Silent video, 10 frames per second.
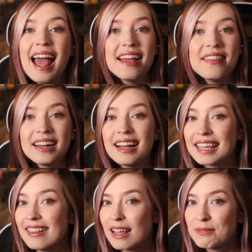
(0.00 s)
And then
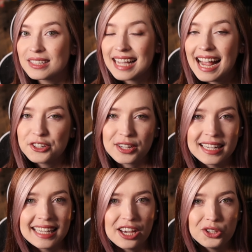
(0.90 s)
again, level 10, you're going to
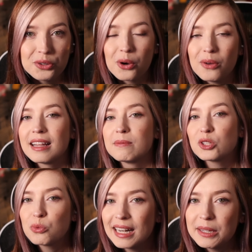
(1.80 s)
get Uugo, level
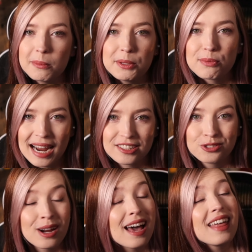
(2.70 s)
20 will be Rector
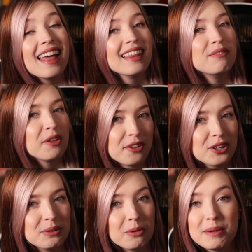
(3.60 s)
Drath, and level
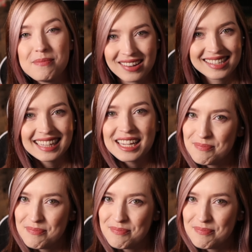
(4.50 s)
30 will be Mausoleum